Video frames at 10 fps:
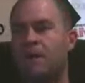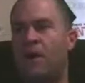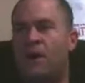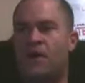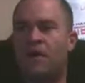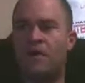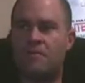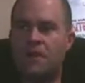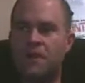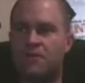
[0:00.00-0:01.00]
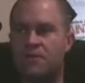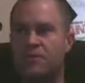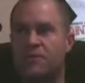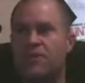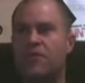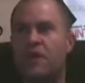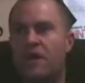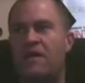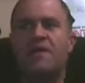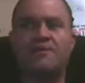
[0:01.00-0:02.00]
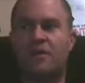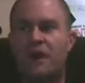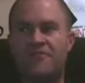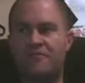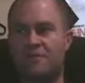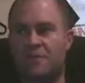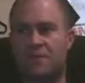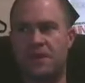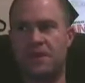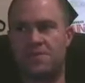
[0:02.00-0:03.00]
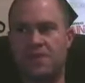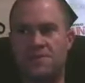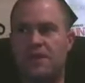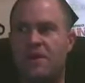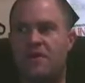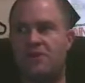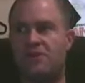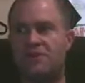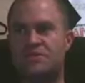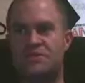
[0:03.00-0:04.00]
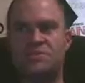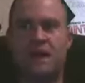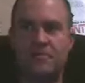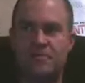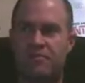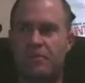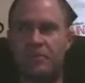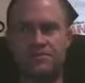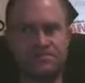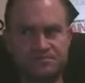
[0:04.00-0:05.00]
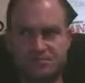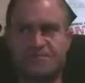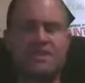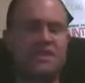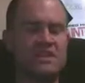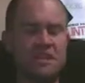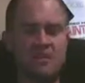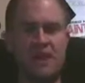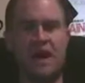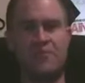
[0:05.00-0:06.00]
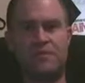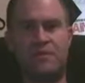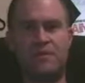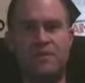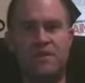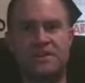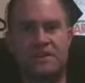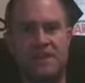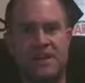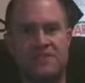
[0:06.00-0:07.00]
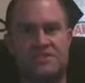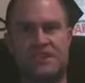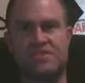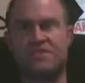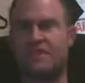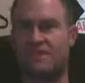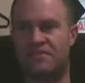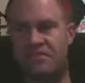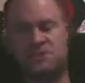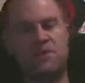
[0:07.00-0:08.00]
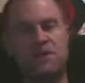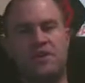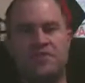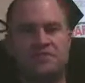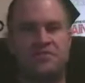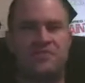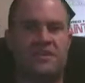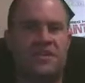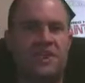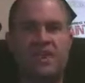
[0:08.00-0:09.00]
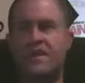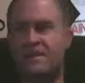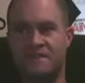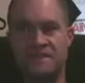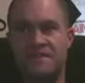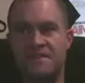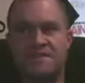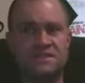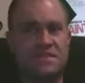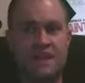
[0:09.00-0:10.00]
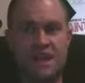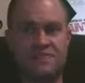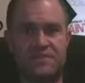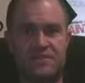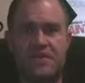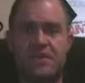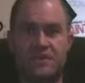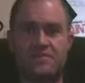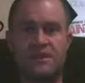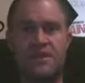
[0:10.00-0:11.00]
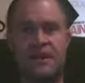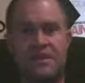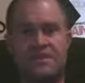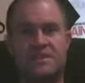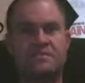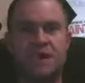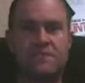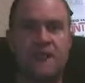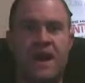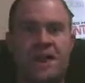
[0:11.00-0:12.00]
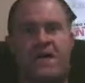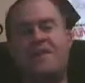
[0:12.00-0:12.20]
are made really, really well. When I first started playing paintball, this was back before they had really, really good standards. They had things like the Vince Predator and stuff like that. Those lenses didn't last very long. There was a lot of lenses made back